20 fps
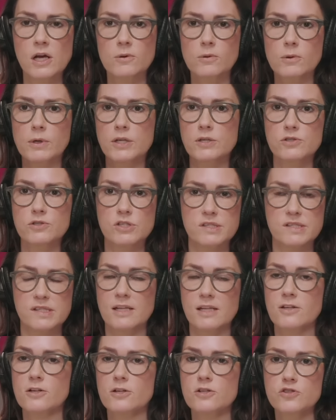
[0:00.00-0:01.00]
where you just say
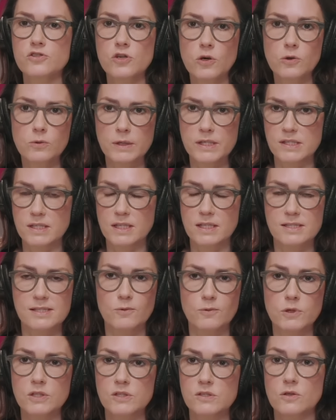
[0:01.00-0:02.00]
there is no reason that
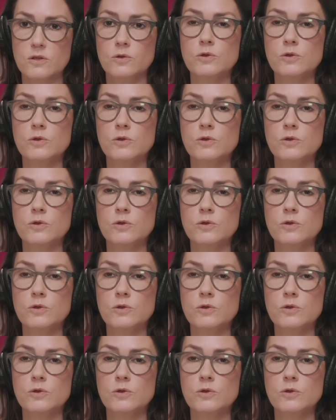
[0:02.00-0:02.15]
someone